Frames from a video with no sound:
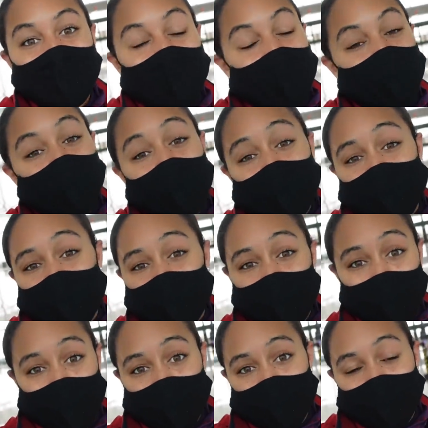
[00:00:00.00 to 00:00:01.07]
I'm about to
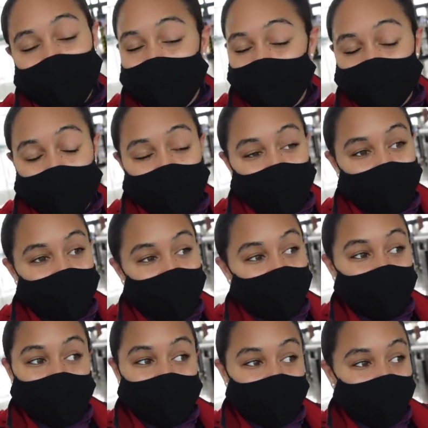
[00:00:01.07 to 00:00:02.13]
reorganize my bag
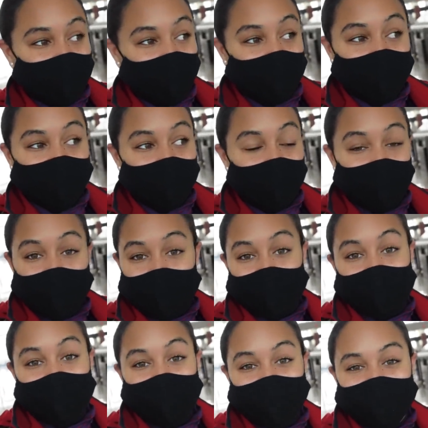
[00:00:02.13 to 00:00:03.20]
because, oh my
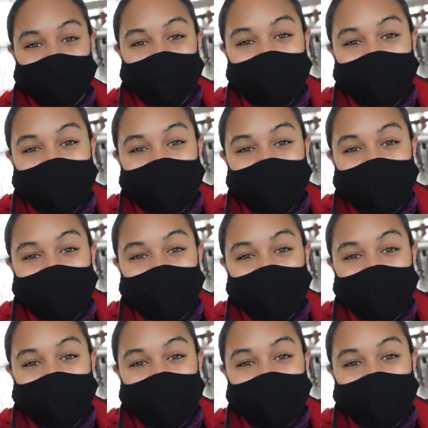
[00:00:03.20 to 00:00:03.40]
gosh,